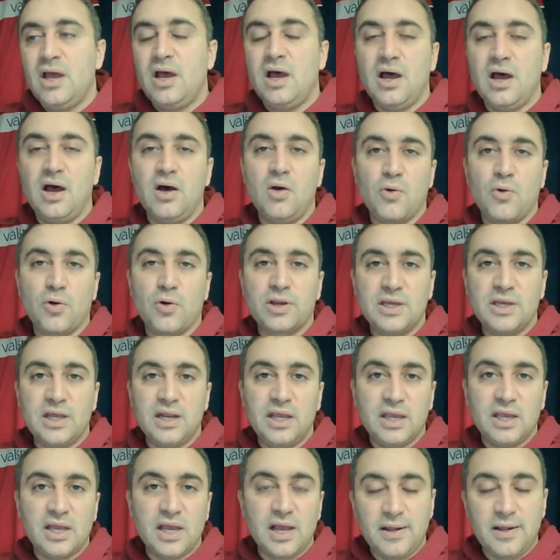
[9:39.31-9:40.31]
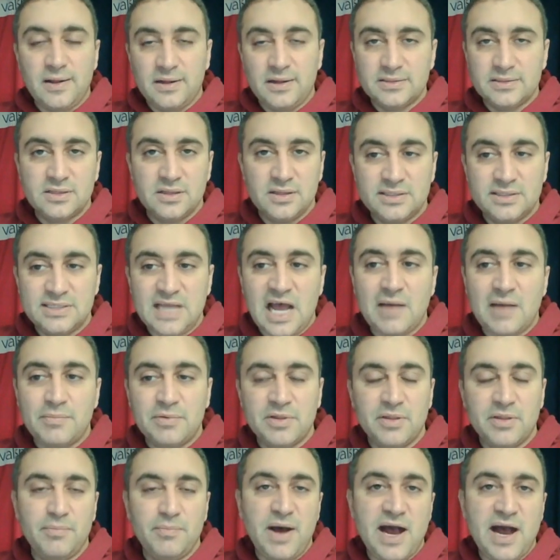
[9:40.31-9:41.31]
or getting to the top
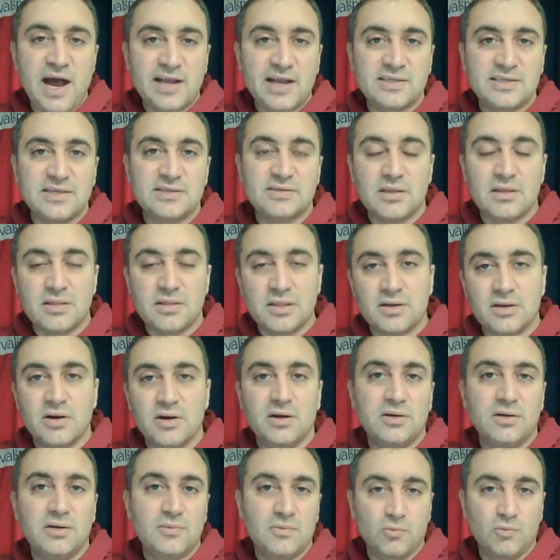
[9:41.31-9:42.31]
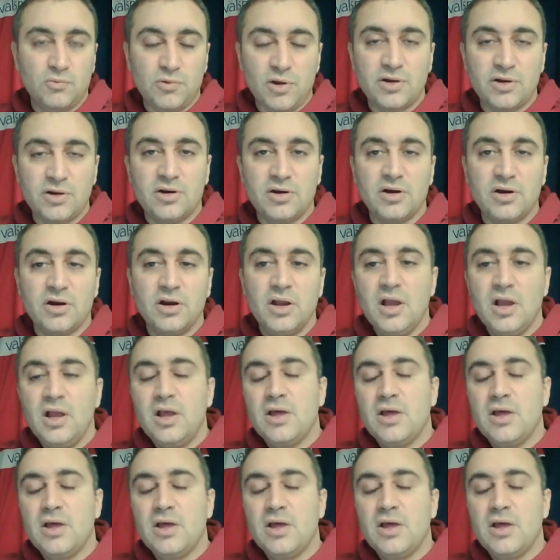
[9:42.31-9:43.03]
of the box as a third runner,